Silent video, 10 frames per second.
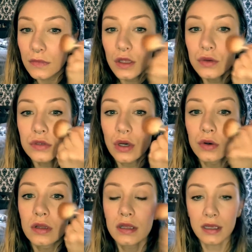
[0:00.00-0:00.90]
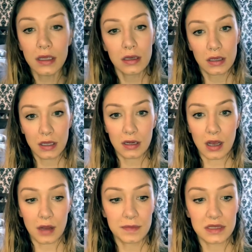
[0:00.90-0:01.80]
You totally can
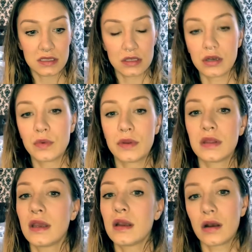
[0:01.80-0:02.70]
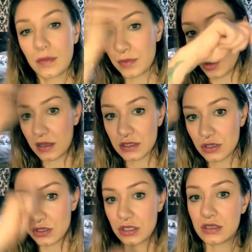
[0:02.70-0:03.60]
up this look with like a
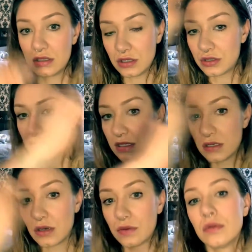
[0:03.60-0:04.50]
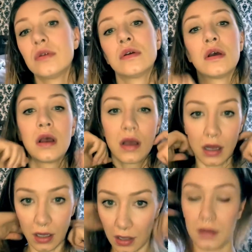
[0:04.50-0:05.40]
bronzer just in your T-zone.
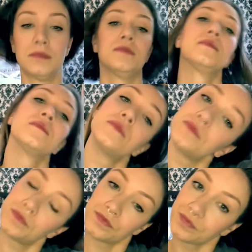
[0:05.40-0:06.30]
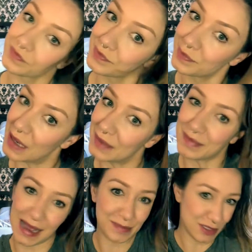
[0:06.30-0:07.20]
But
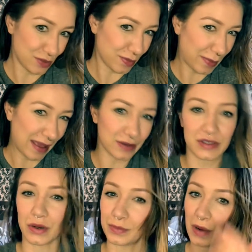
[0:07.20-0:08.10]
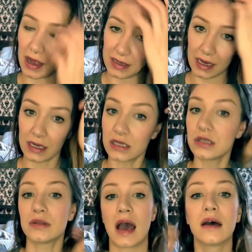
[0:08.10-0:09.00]
I'm super pale, so probably not gonna
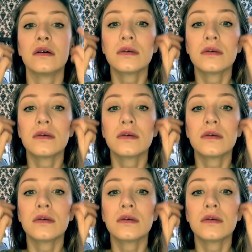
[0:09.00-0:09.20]
do that.